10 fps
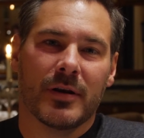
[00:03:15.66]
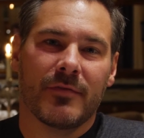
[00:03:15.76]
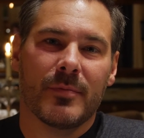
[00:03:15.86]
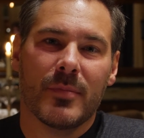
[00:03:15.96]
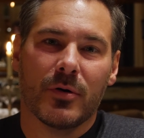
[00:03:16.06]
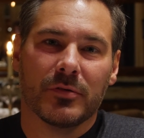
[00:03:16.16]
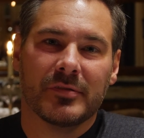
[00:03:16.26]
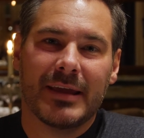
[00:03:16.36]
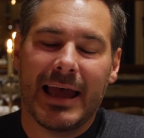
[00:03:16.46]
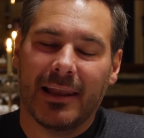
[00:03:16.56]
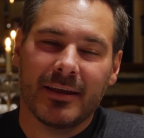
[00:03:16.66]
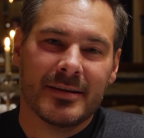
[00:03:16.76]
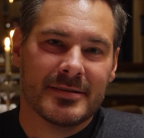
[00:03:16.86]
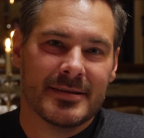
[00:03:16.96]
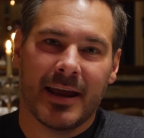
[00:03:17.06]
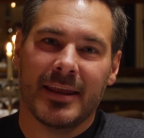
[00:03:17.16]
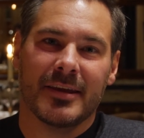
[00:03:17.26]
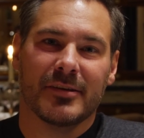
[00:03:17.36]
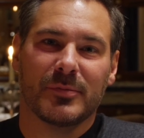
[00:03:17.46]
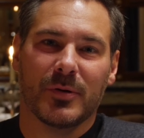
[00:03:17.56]
of the most elegant
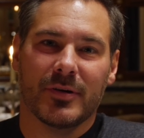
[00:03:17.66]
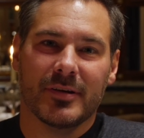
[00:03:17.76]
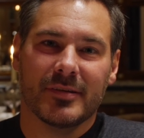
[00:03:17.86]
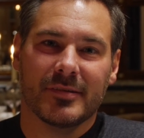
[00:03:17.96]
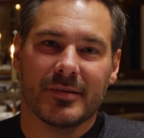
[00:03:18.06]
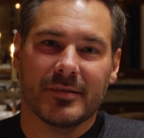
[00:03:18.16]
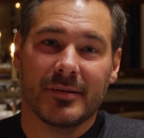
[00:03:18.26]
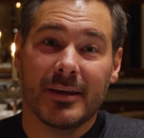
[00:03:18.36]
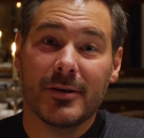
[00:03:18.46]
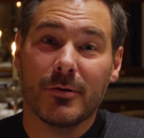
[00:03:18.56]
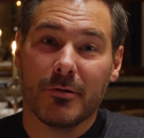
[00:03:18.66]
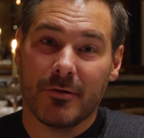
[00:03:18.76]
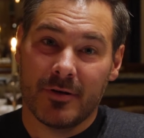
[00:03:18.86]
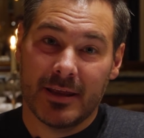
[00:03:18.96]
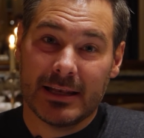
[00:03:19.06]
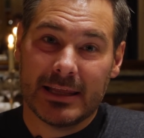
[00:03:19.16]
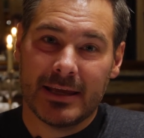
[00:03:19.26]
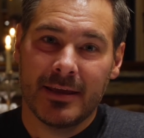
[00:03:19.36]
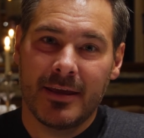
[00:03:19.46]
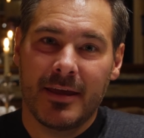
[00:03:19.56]
dining experiences in northern
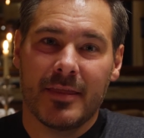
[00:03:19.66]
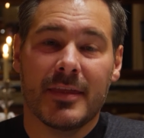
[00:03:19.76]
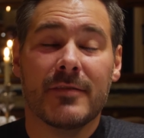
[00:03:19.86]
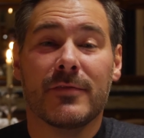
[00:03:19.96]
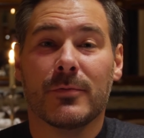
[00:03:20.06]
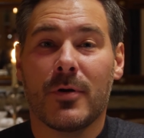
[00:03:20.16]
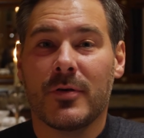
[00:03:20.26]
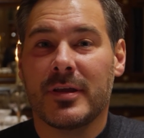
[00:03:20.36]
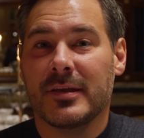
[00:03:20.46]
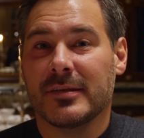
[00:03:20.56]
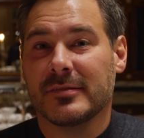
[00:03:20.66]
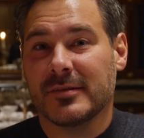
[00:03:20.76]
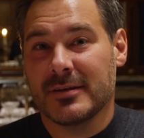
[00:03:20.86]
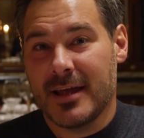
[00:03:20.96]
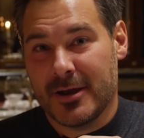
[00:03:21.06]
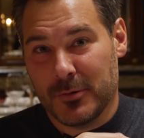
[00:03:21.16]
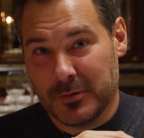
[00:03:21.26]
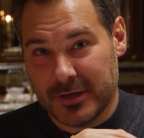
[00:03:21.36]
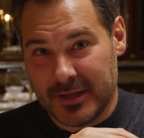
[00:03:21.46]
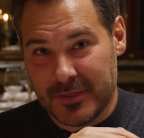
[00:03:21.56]
Italy, then Verona is not
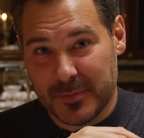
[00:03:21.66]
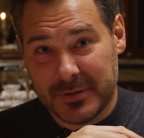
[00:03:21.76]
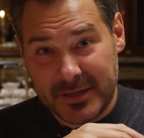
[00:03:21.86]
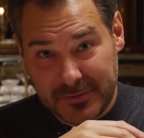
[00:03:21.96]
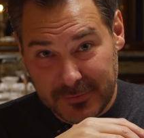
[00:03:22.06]
only the place